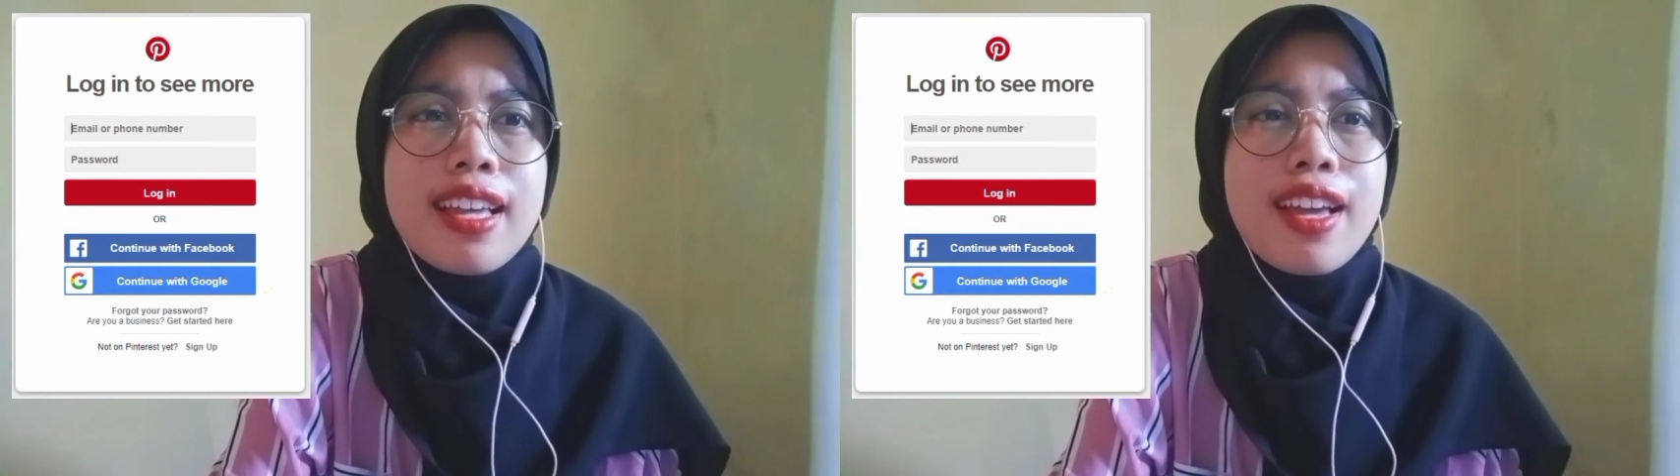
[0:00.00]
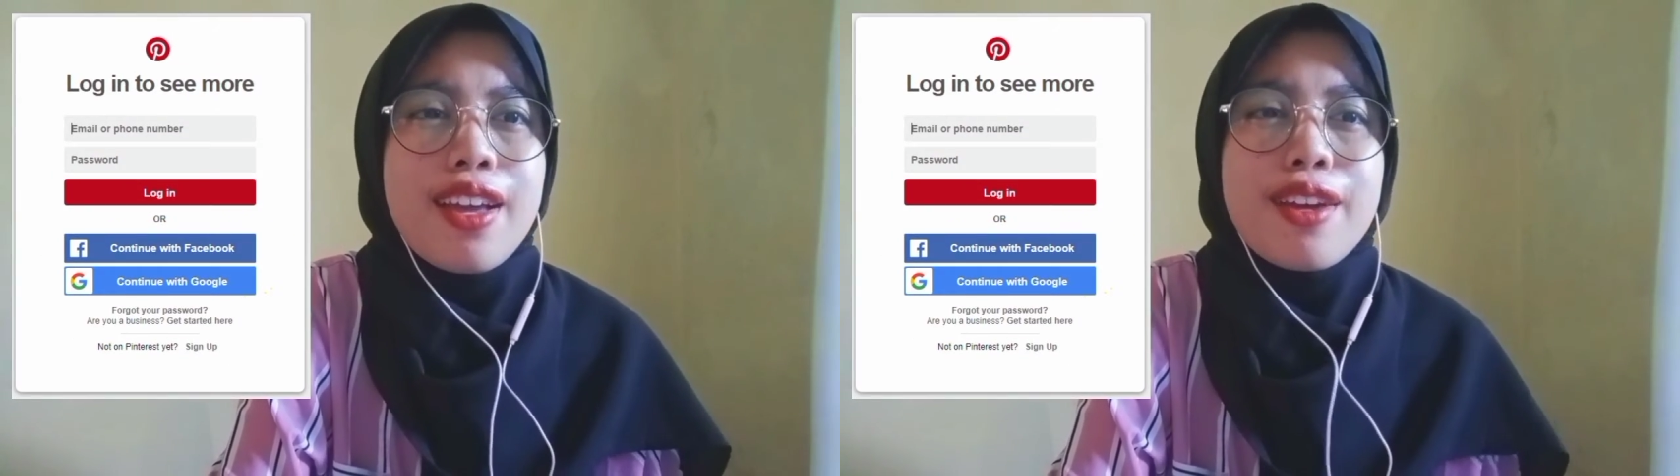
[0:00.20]

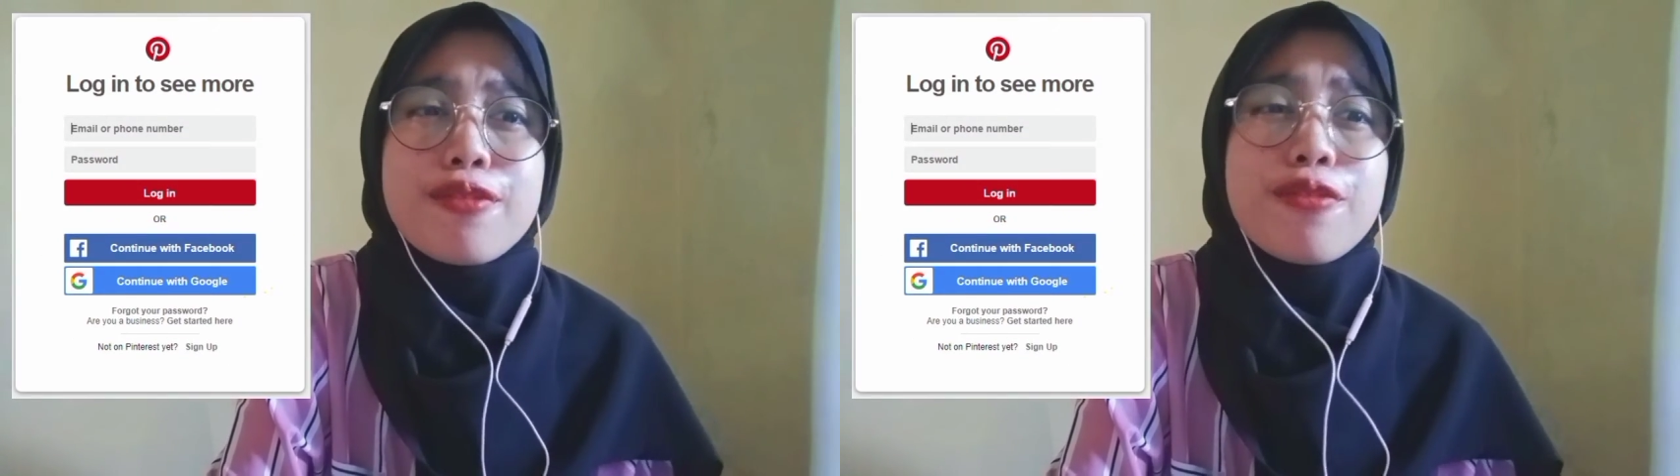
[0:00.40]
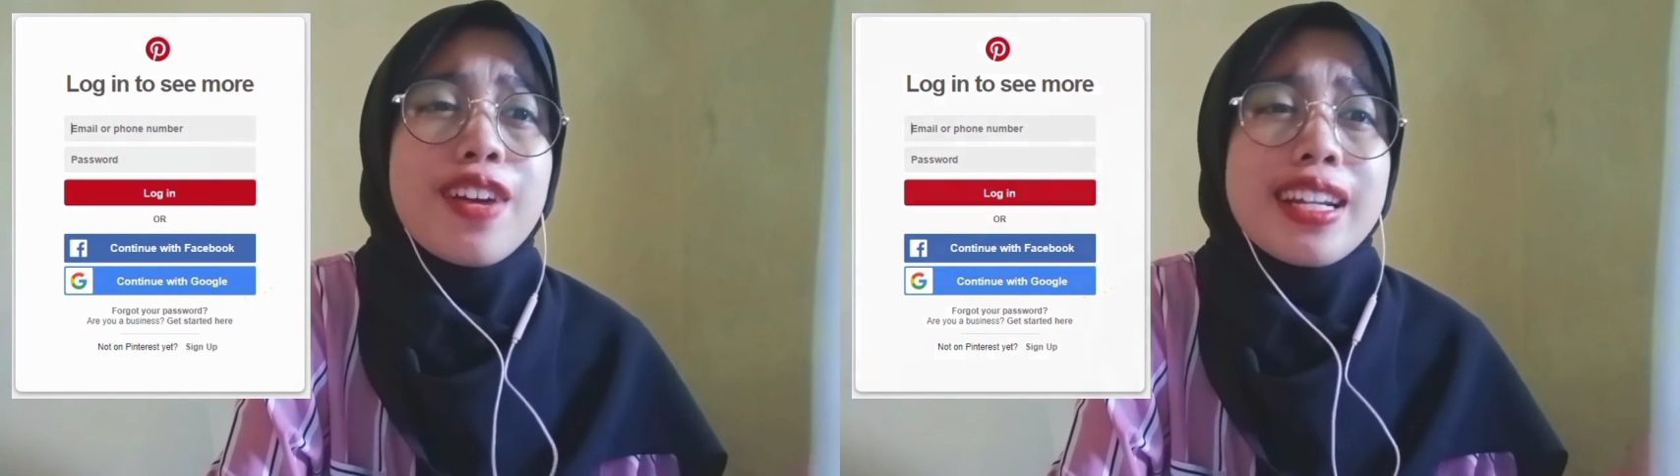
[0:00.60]

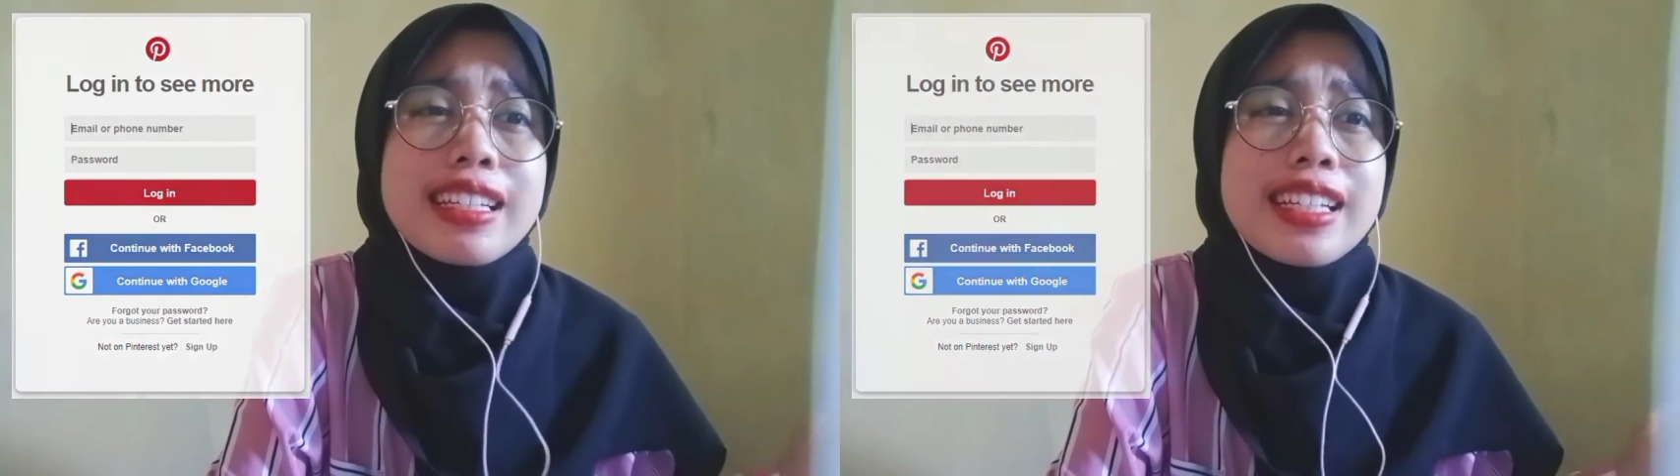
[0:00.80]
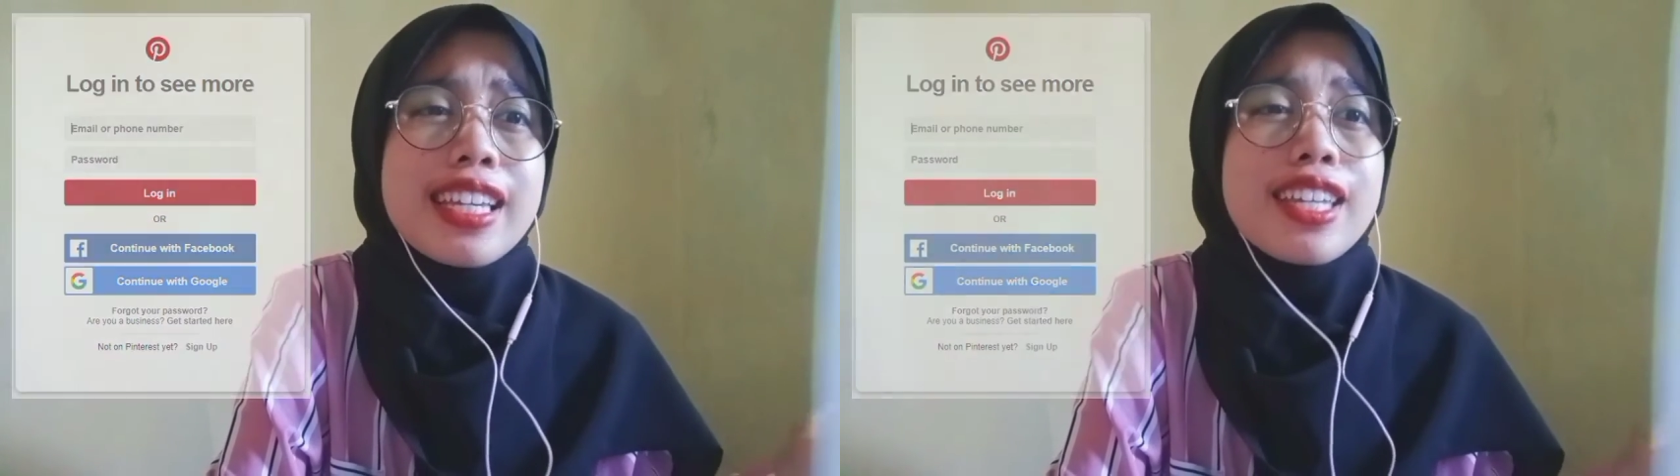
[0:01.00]
And
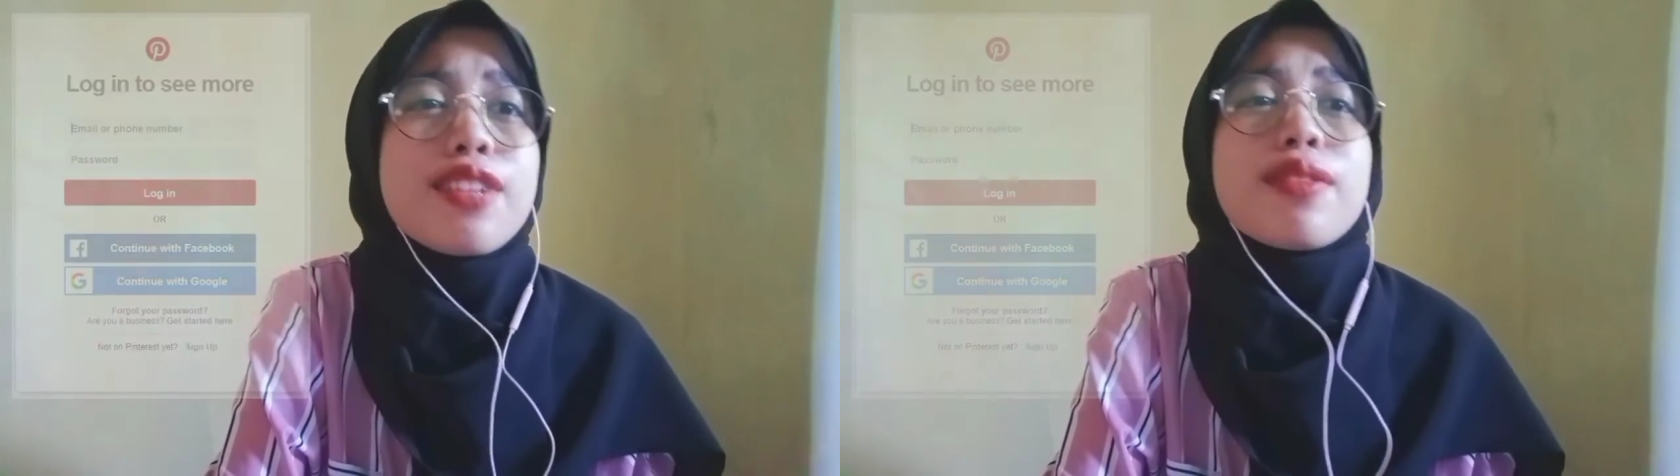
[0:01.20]
finally, you